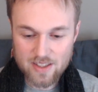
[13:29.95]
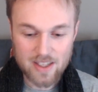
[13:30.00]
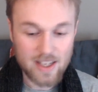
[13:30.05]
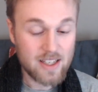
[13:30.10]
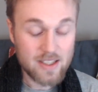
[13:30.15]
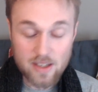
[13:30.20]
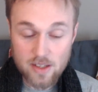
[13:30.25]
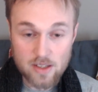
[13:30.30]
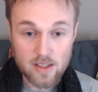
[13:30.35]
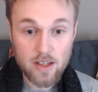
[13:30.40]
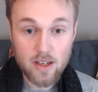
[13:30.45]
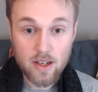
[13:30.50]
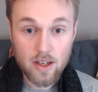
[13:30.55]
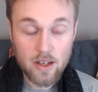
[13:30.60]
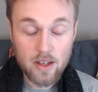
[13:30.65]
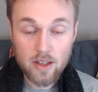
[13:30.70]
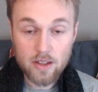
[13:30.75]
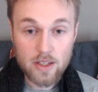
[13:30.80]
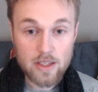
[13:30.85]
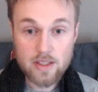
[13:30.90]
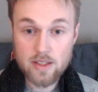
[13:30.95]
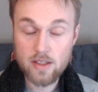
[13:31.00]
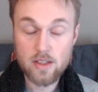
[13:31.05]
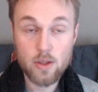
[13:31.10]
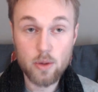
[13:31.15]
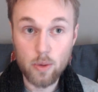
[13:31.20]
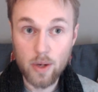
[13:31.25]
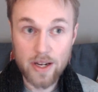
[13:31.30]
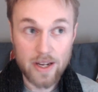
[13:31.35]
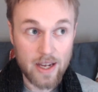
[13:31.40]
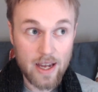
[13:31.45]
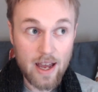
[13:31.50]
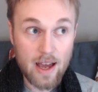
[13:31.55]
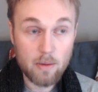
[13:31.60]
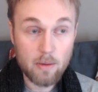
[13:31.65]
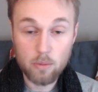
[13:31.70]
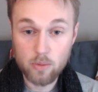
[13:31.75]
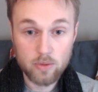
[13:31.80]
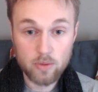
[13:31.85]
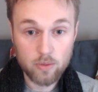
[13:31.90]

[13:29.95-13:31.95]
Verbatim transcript: This is This is who I am.